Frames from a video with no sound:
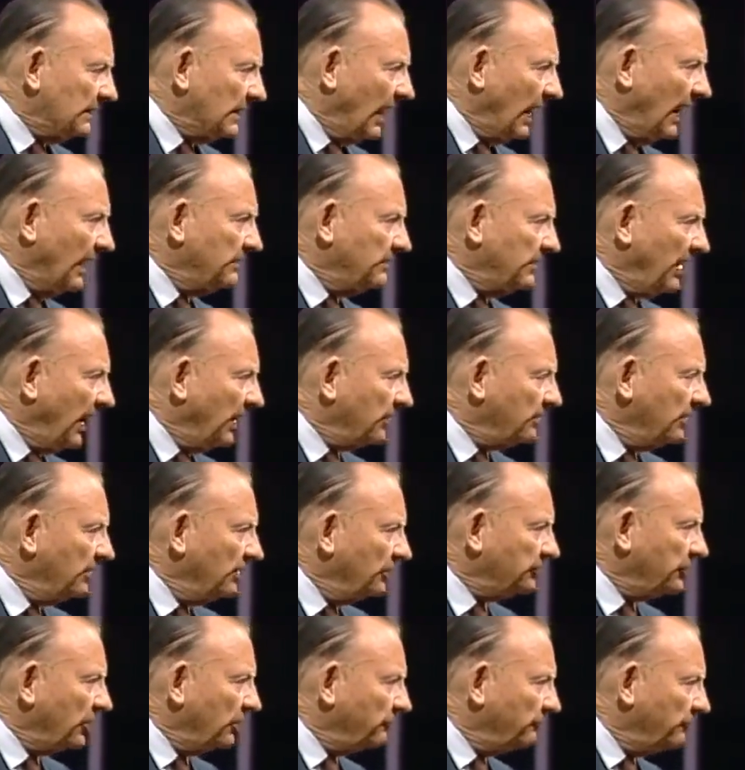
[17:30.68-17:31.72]

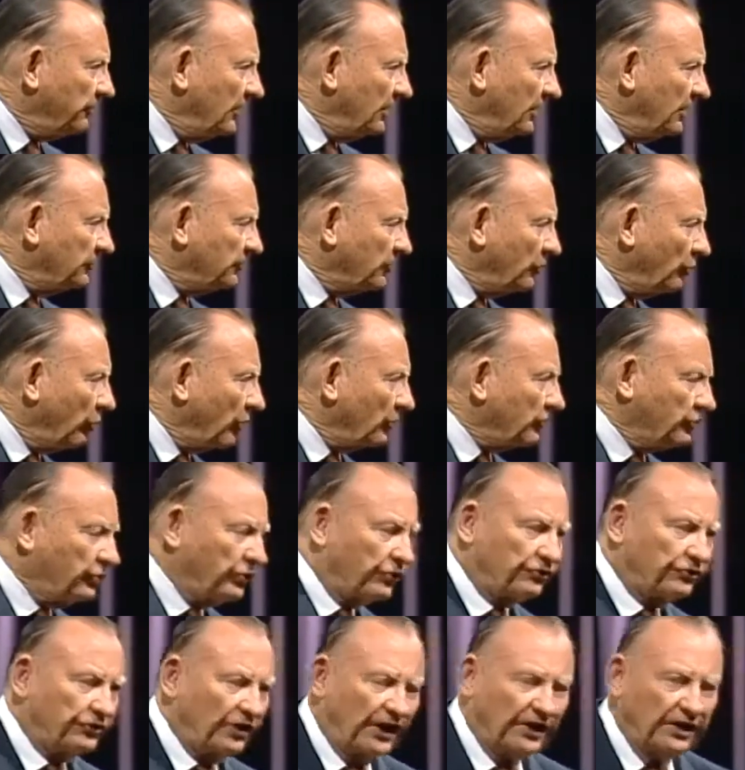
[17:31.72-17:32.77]
Antagonistic feelings toward
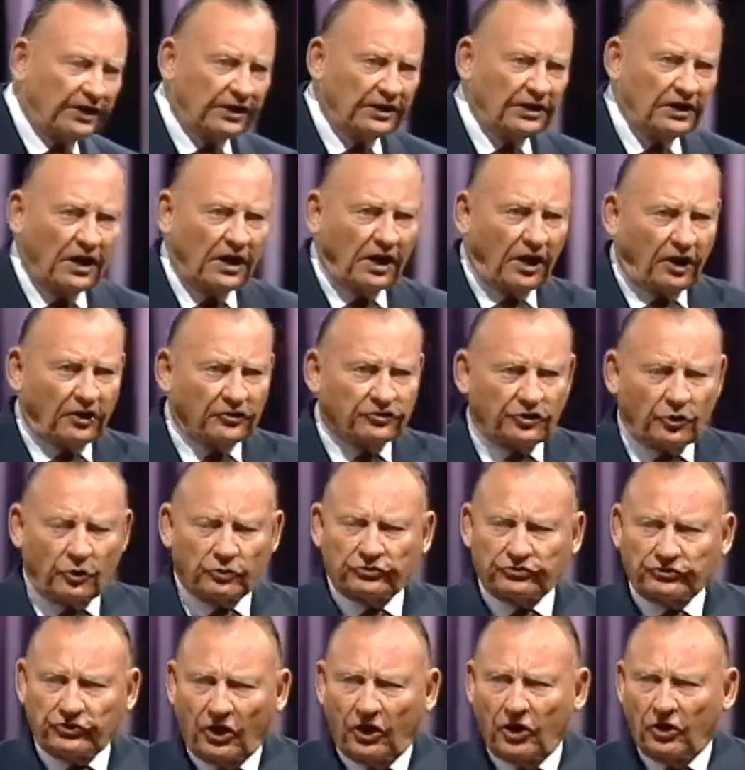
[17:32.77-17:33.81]
Christianity are so
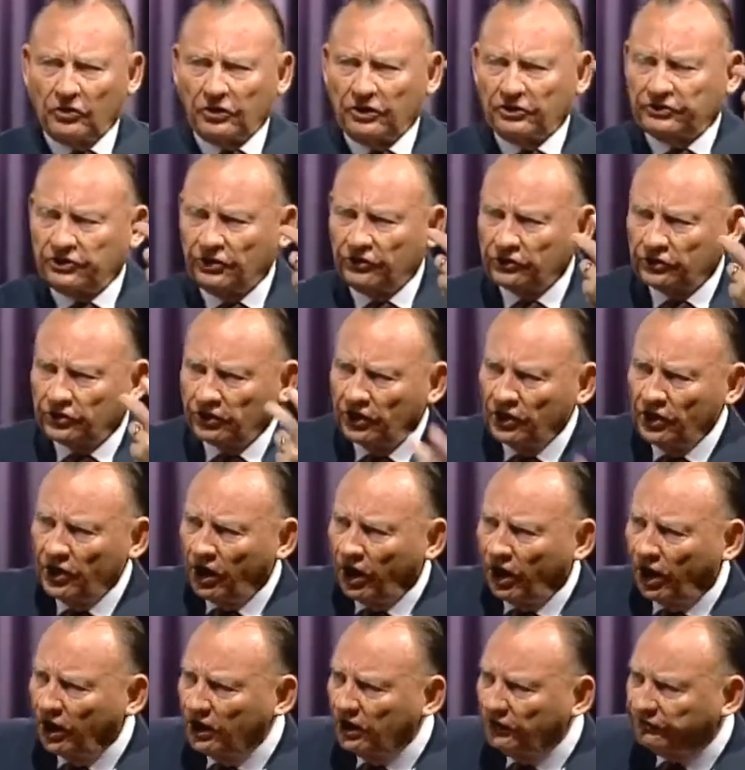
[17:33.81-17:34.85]
strong until you can
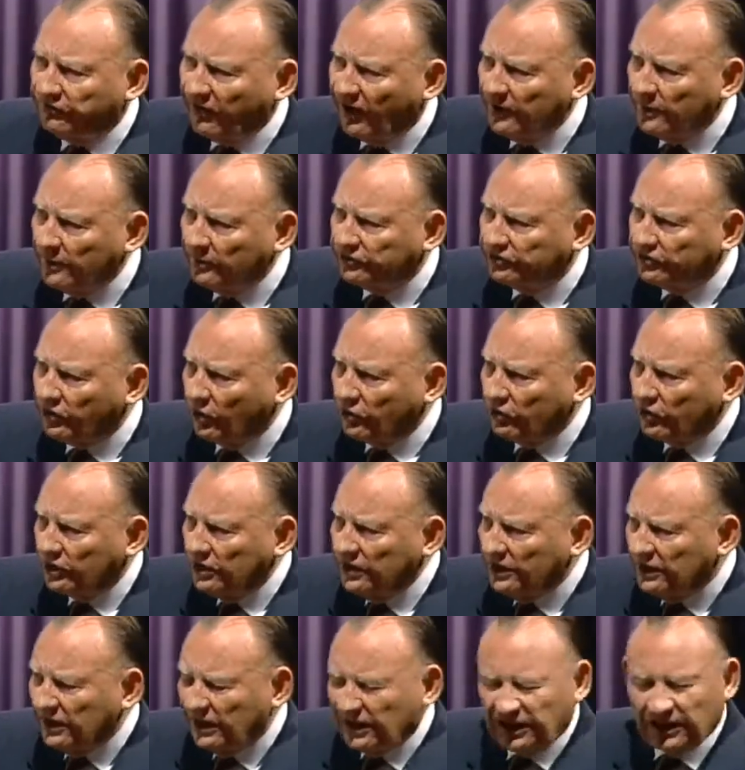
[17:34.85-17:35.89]
hardly find them stronger
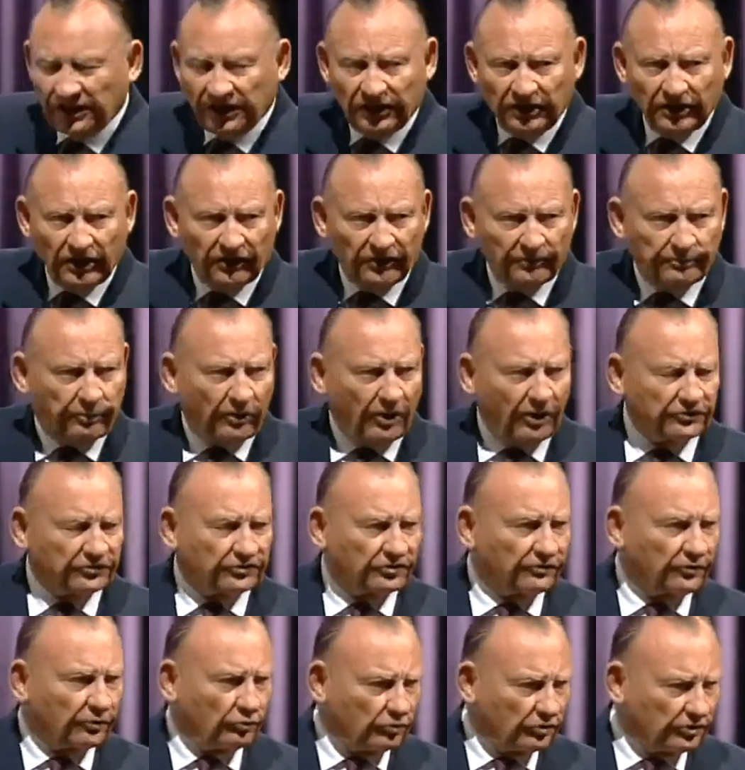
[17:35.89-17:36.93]
in any other parts
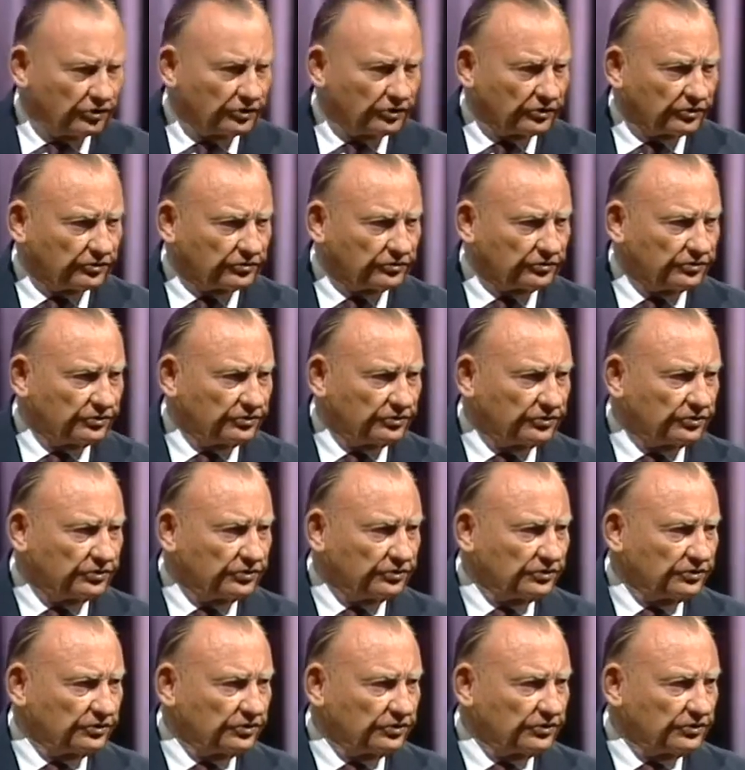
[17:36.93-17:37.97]
of the world.
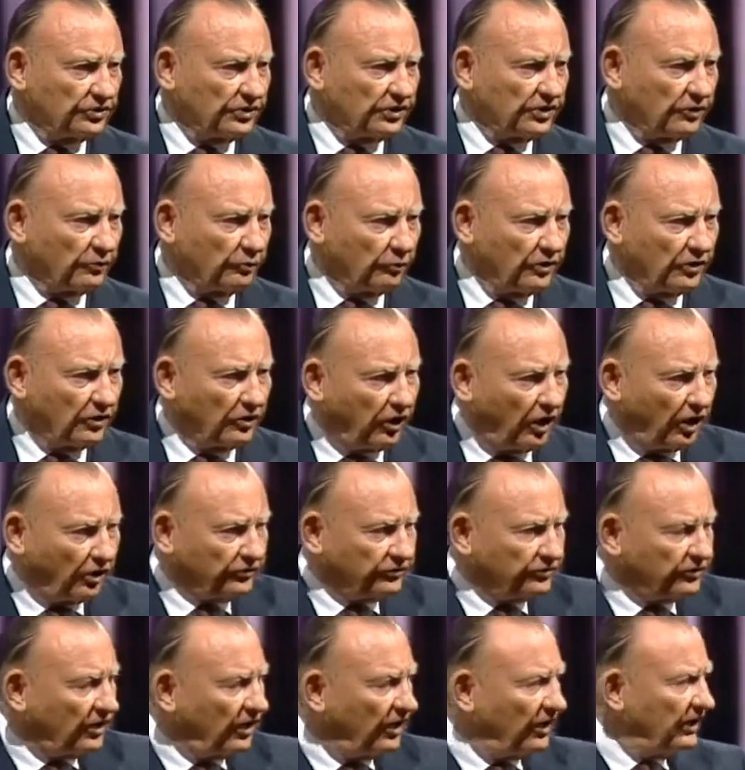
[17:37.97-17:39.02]
We
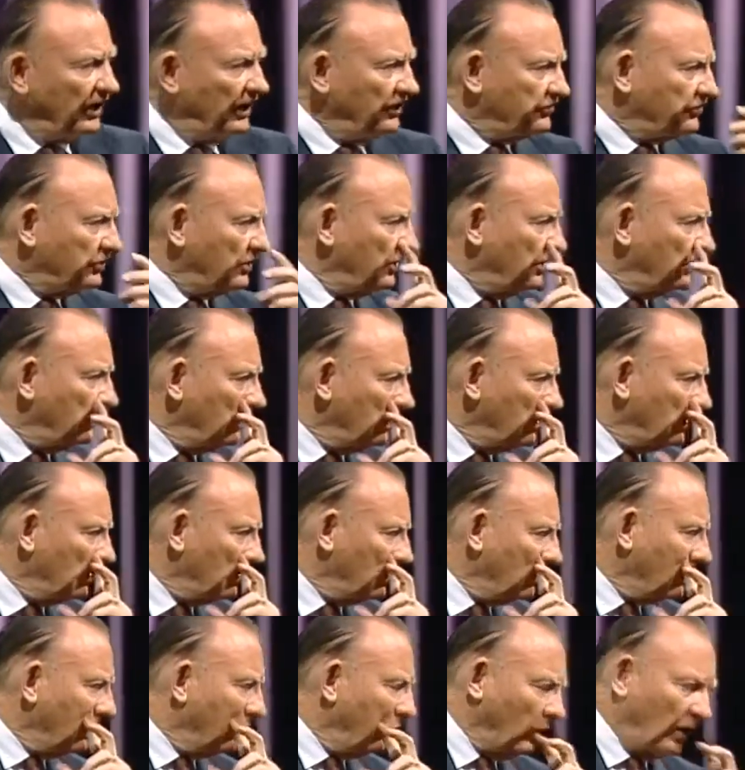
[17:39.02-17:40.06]
lost a nation.
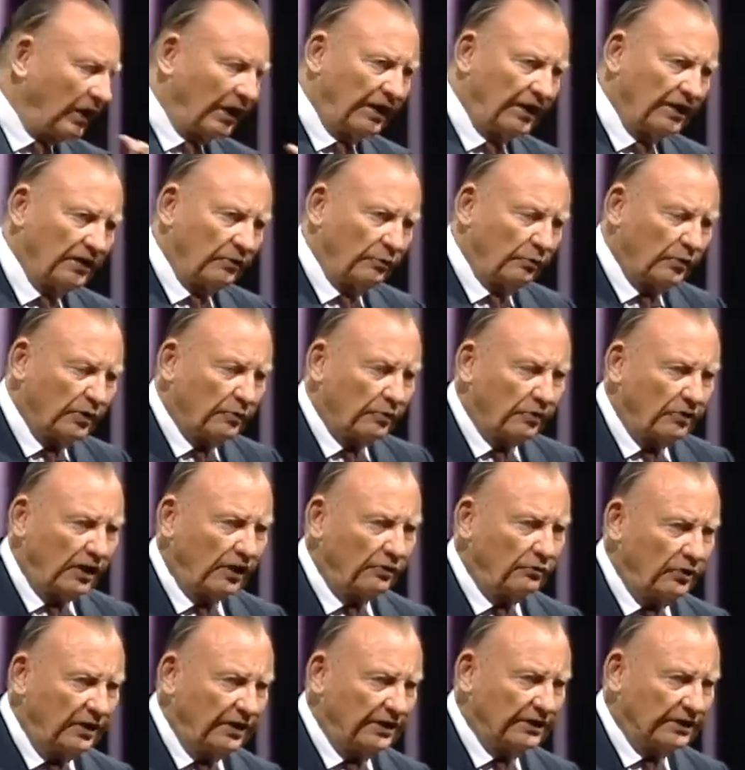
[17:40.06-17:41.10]
Why? We were
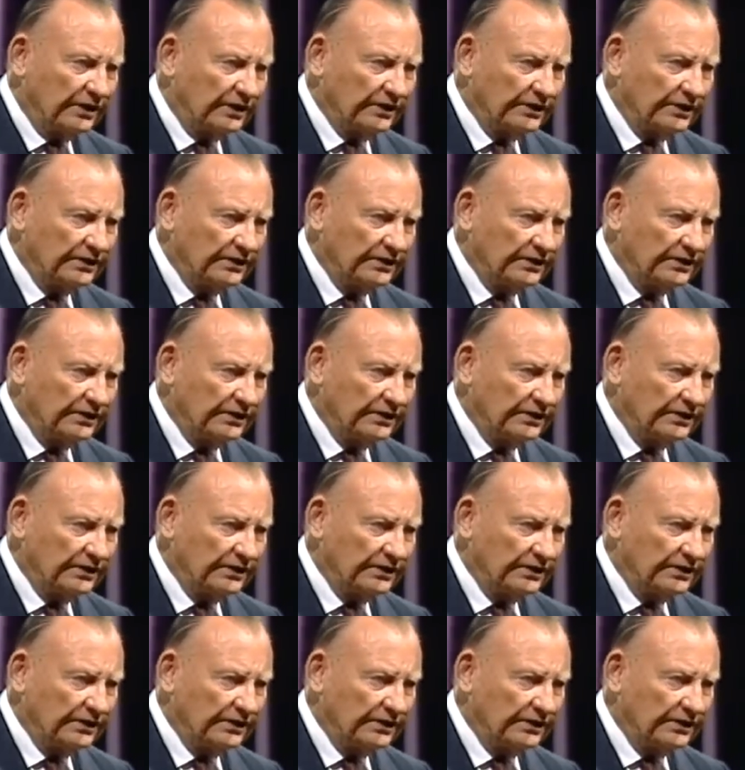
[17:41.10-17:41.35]
not ready.